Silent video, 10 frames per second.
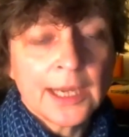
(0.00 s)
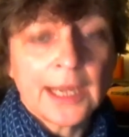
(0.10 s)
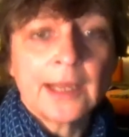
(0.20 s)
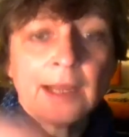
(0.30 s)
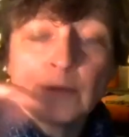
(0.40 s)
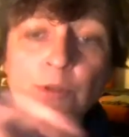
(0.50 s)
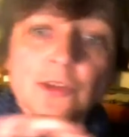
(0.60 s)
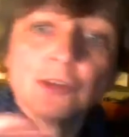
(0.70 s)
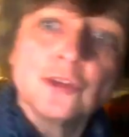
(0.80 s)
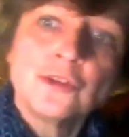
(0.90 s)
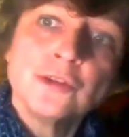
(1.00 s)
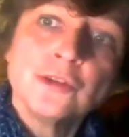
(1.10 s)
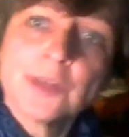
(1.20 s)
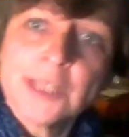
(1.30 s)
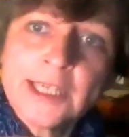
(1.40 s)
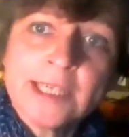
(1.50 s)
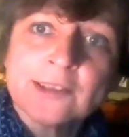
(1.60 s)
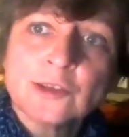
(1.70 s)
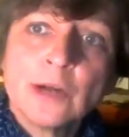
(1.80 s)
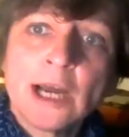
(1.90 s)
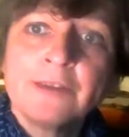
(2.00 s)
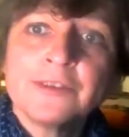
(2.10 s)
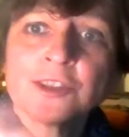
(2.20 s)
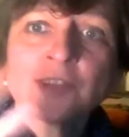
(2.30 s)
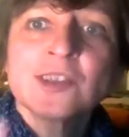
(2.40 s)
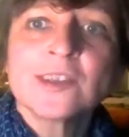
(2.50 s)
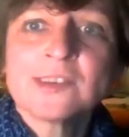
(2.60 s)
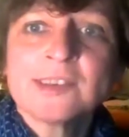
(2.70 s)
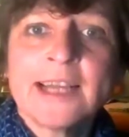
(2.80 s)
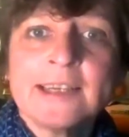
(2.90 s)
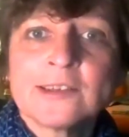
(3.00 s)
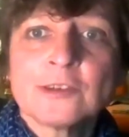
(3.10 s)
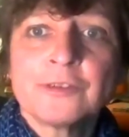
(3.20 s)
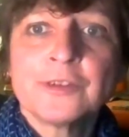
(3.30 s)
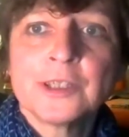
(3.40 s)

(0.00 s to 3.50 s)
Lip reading: I wanted to do this to have just a sense of